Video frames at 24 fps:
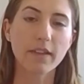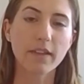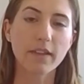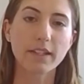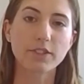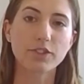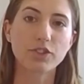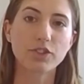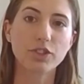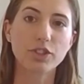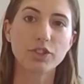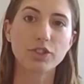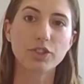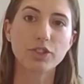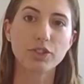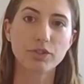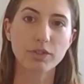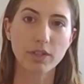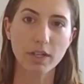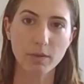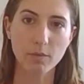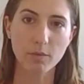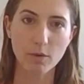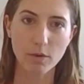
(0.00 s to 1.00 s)
That's just
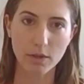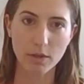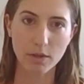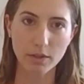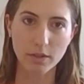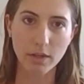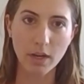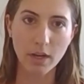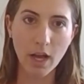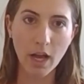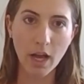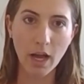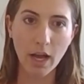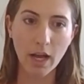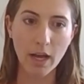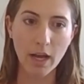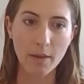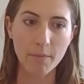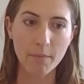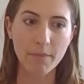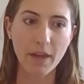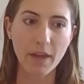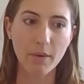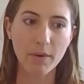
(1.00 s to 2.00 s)
straight water.
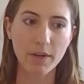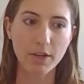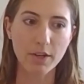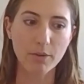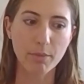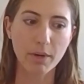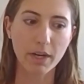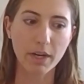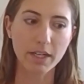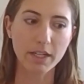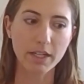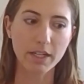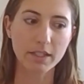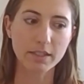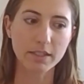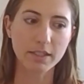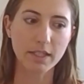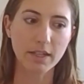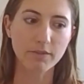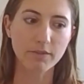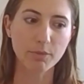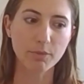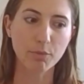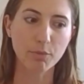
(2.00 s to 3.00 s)
That way your body doesn't
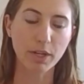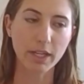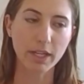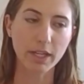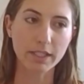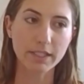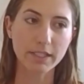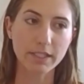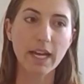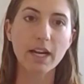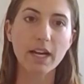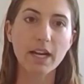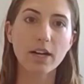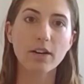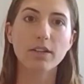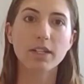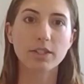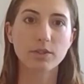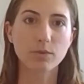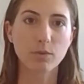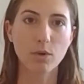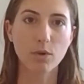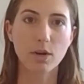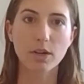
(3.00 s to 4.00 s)
have to break it down.
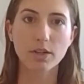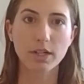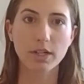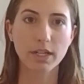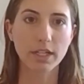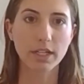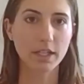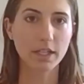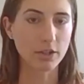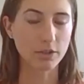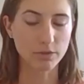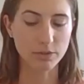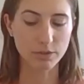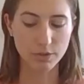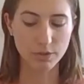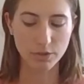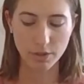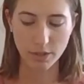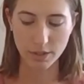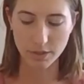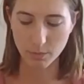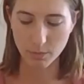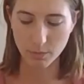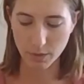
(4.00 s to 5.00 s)
It's water. It can go
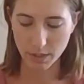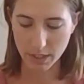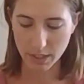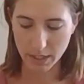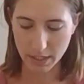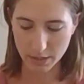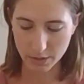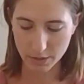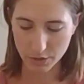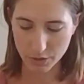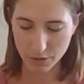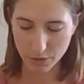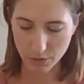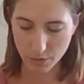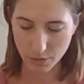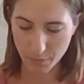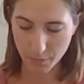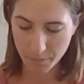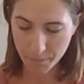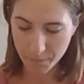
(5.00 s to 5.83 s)
straight to what it needs to.